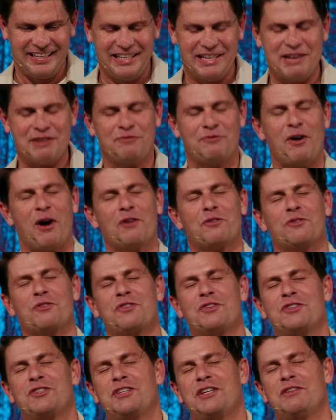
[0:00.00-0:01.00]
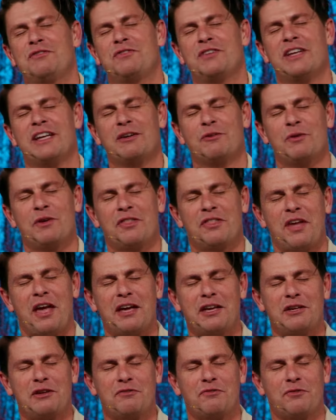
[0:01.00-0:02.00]
And Father, this evening, we
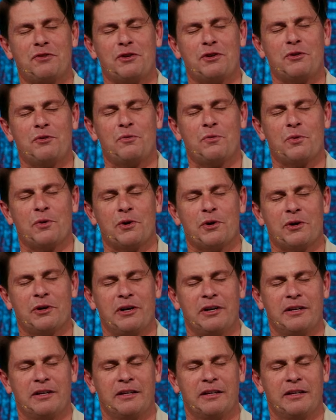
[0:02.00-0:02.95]
thank you for your word.